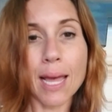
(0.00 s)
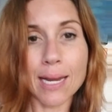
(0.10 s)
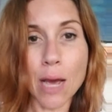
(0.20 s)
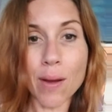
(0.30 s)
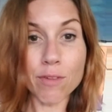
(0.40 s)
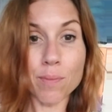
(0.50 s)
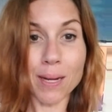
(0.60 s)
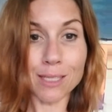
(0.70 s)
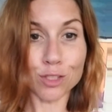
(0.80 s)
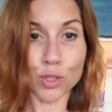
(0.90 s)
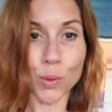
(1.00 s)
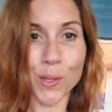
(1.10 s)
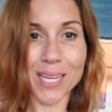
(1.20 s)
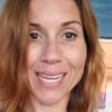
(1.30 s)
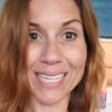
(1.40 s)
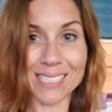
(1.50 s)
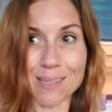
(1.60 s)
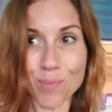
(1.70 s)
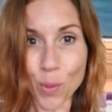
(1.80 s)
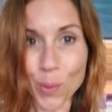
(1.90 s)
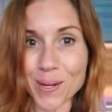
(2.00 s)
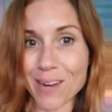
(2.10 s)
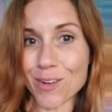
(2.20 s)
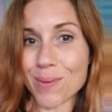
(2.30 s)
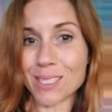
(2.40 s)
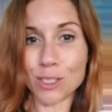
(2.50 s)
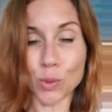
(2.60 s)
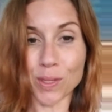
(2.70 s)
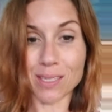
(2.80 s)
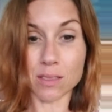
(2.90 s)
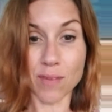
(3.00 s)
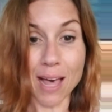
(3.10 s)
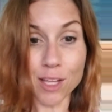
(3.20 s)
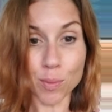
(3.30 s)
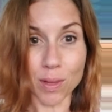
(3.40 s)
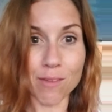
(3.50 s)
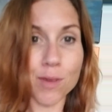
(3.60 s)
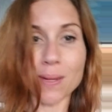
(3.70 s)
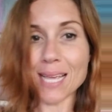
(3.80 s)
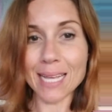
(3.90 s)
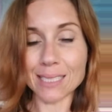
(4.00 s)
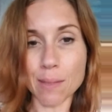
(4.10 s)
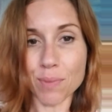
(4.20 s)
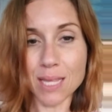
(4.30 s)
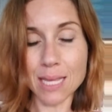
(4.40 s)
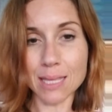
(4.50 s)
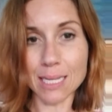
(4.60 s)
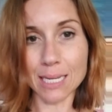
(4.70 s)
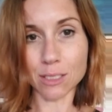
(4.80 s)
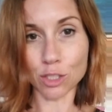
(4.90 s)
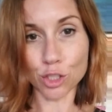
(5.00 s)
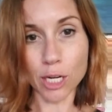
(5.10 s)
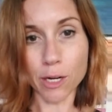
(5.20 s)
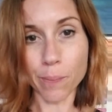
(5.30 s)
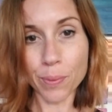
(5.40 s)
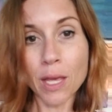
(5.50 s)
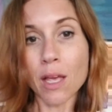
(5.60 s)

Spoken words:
Now, everybody's story is important. Everybody's story is valuable. Everybody has something that they need to share.